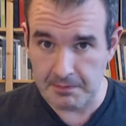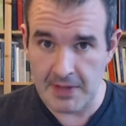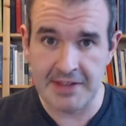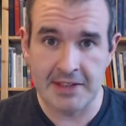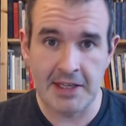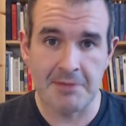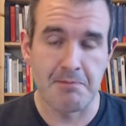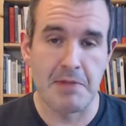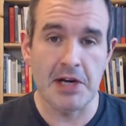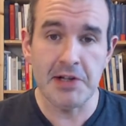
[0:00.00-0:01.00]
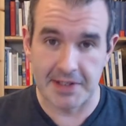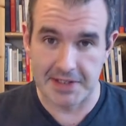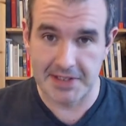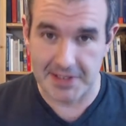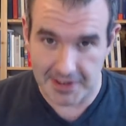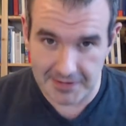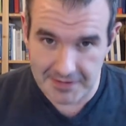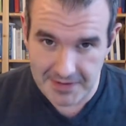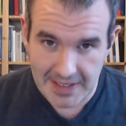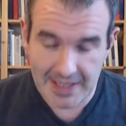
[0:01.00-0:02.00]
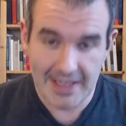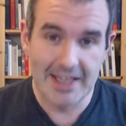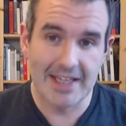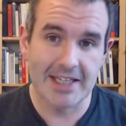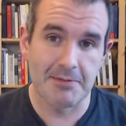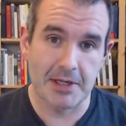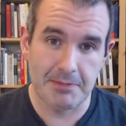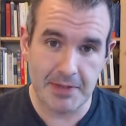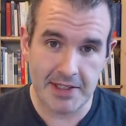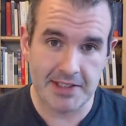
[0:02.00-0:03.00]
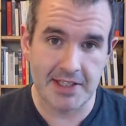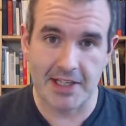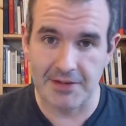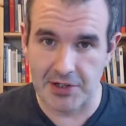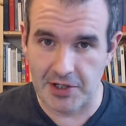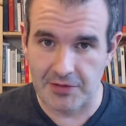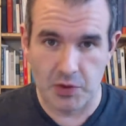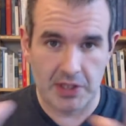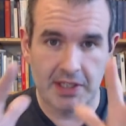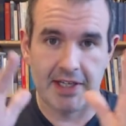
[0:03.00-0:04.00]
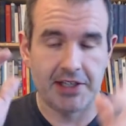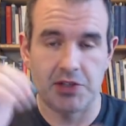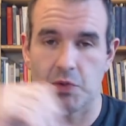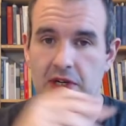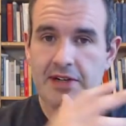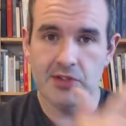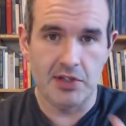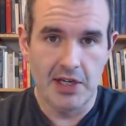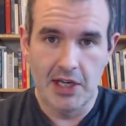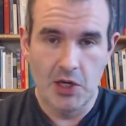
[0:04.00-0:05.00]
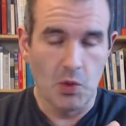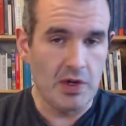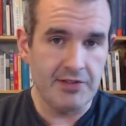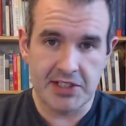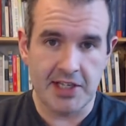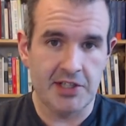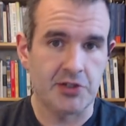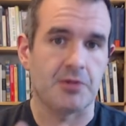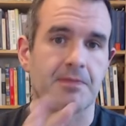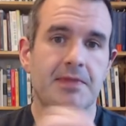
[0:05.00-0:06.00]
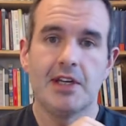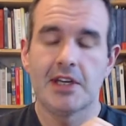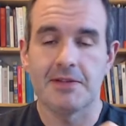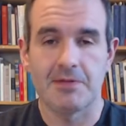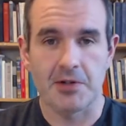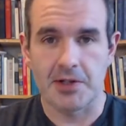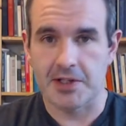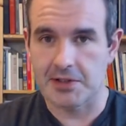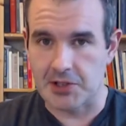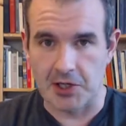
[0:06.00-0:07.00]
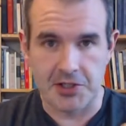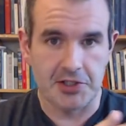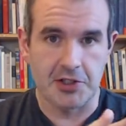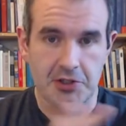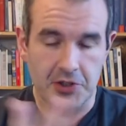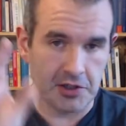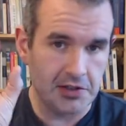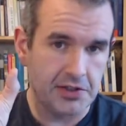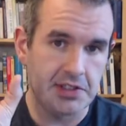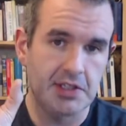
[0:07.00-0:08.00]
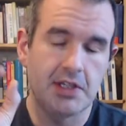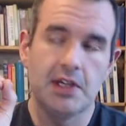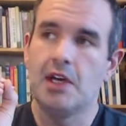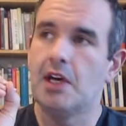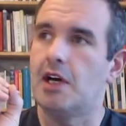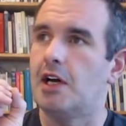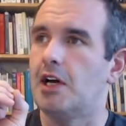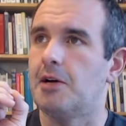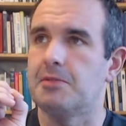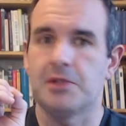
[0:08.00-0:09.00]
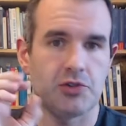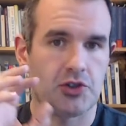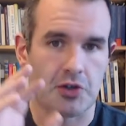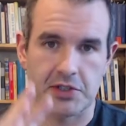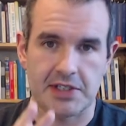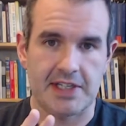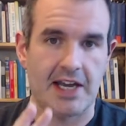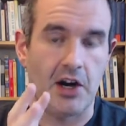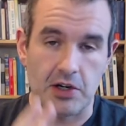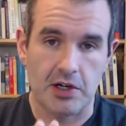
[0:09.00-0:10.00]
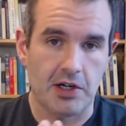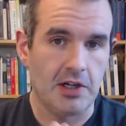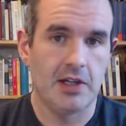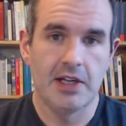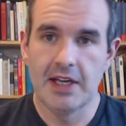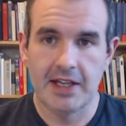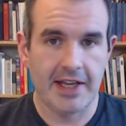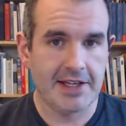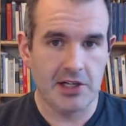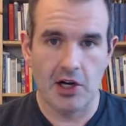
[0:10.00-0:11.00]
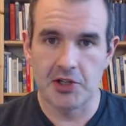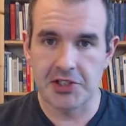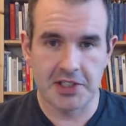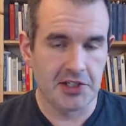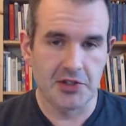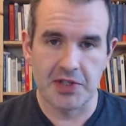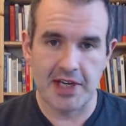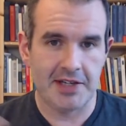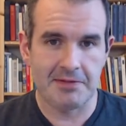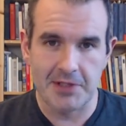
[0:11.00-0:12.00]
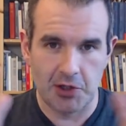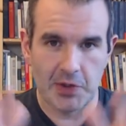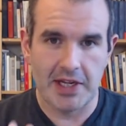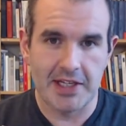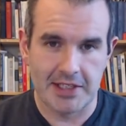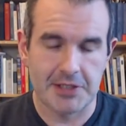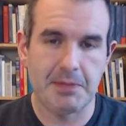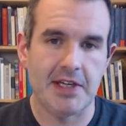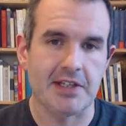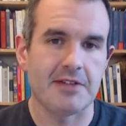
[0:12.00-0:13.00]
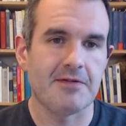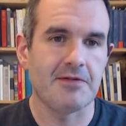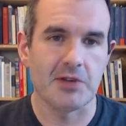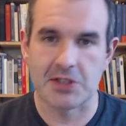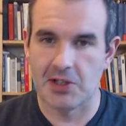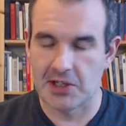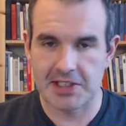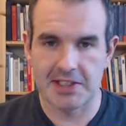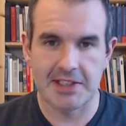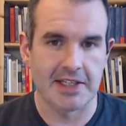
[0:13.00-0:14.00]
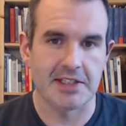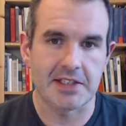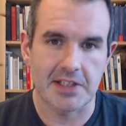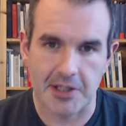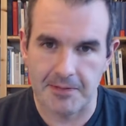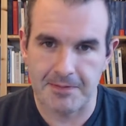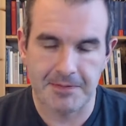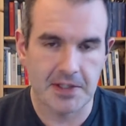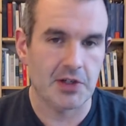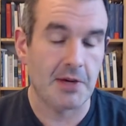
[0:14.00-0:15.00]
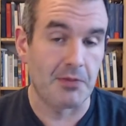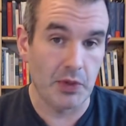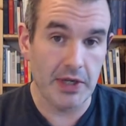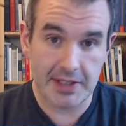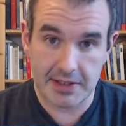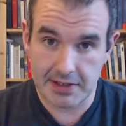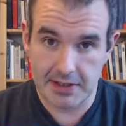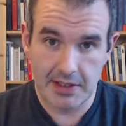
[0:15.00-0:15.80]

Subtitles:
And then they bury this stuff in a big pit and cover it over with clay. So whatever it's got to do, converting starches to sugars, sugars into alcohol, it's all just going to do that, in this pit for as long as it needs, a couple weeks,